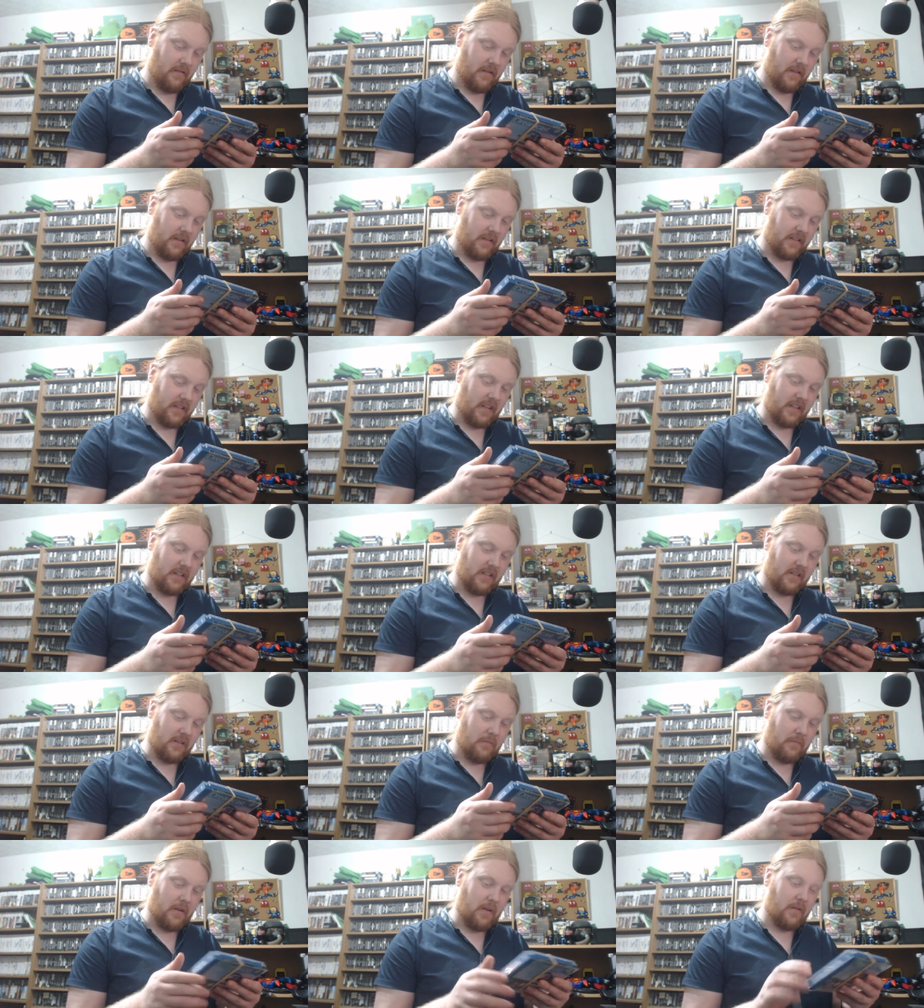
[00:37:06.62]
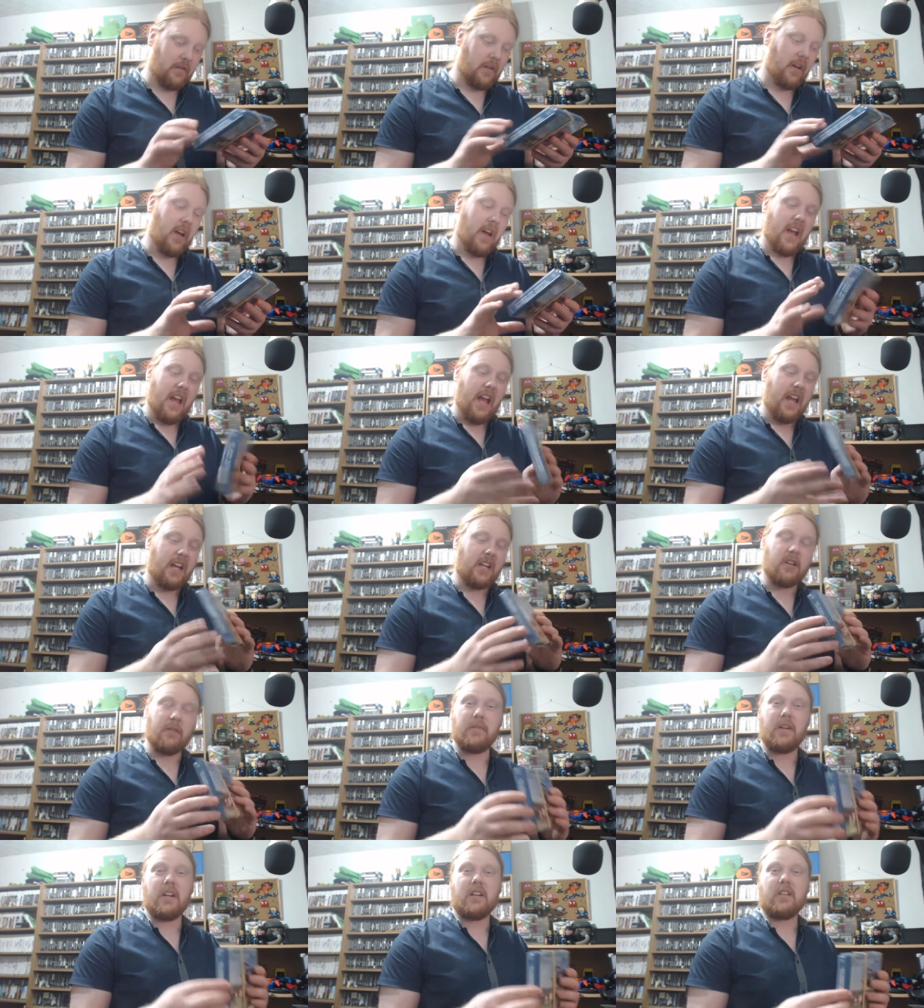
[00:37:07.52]
Insane stunt mode. It
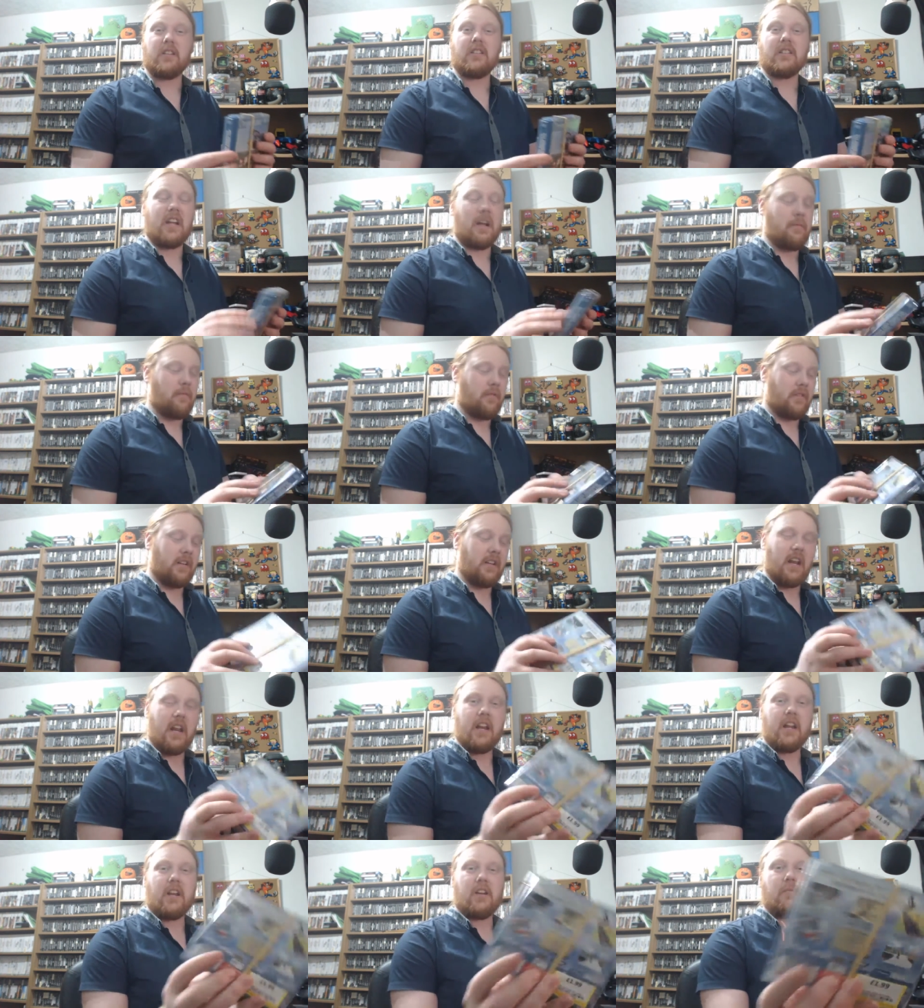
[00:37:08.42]
could be a good skateboarding game, it